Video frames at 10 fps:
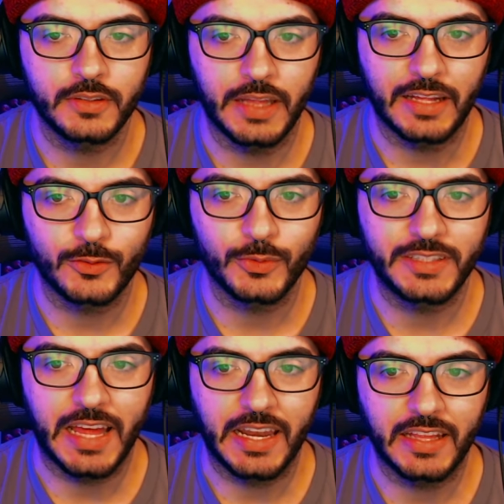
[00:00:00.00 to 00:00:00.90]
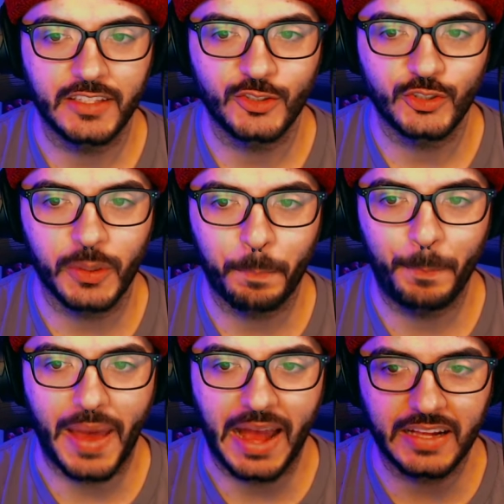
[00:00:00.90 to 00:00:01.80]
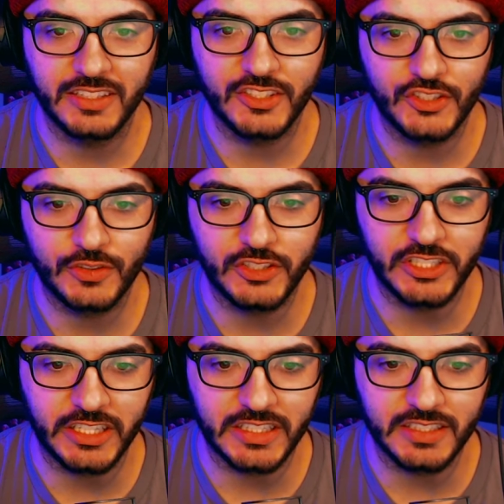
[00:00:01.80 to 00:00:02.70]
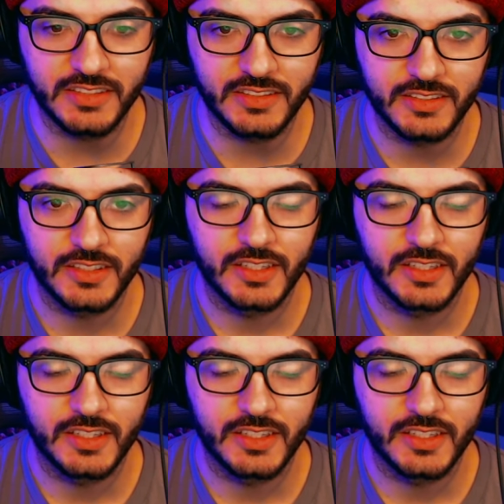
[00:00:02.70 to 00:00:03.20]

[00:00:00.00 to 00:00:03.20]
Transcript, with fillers: That's what that is? Just a packages of cheese?